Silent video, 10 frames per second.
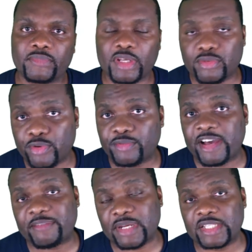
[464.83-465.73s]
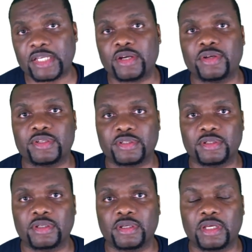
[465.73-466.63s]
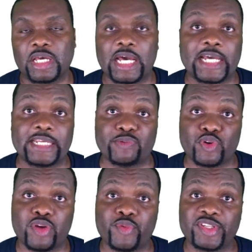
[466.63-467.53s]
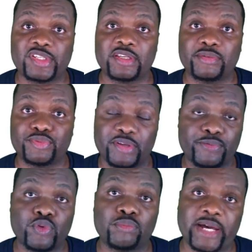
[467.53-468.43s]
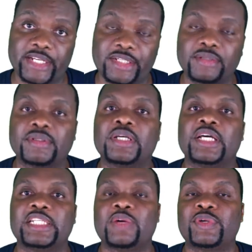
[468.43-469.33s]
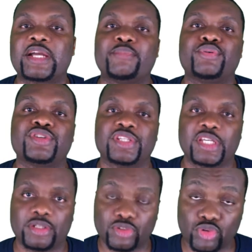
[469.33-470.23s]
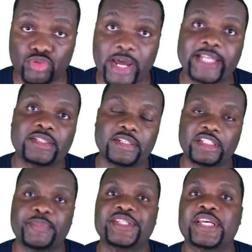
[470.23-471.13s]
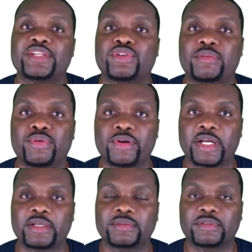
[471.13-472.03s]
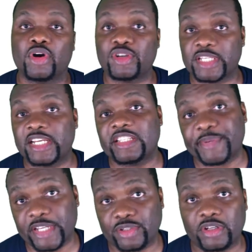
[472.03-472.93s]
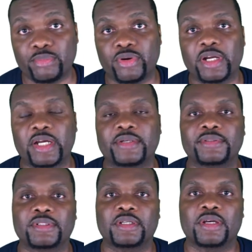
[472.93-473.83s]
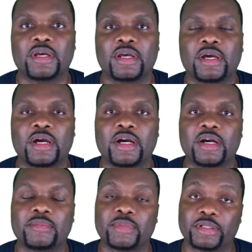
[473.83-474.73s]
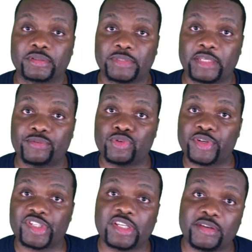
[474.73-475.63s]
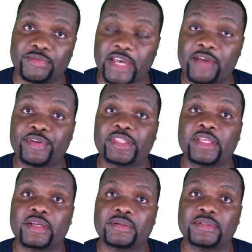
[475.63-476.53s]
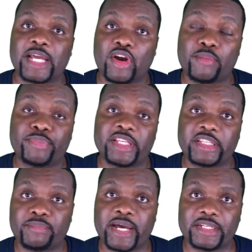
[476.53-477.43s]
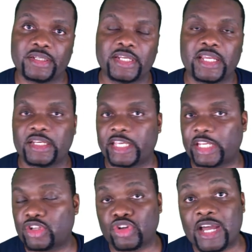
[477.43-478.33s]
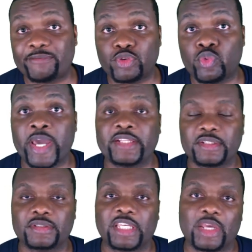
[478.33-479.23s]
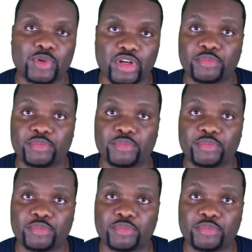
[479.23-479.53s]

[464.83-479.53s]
for 5 milliseconds. And if we don't receive the full batch, then we can proceed to write this message to the broker or send this message to the broker. But if you receive everything that completes the batch, then it does not have to wait. It will just